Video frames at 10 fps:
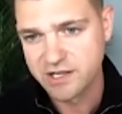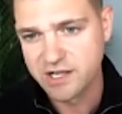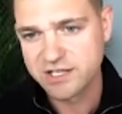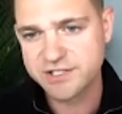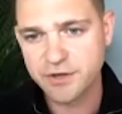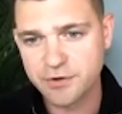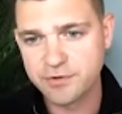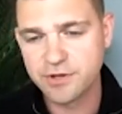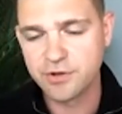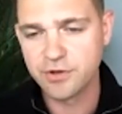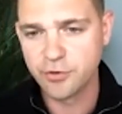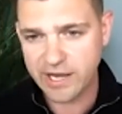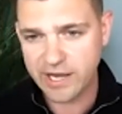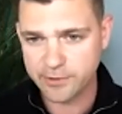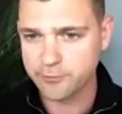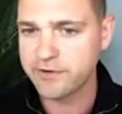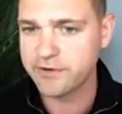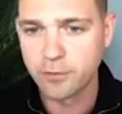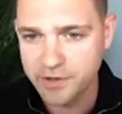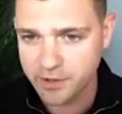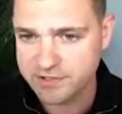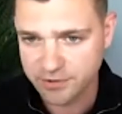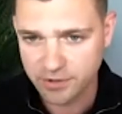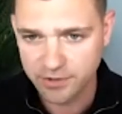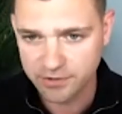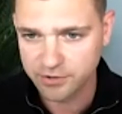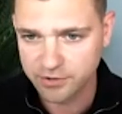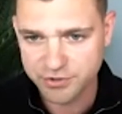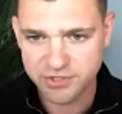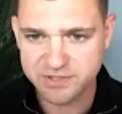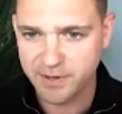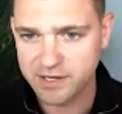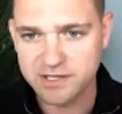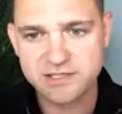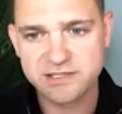So you're getting rid of all those unconscious bias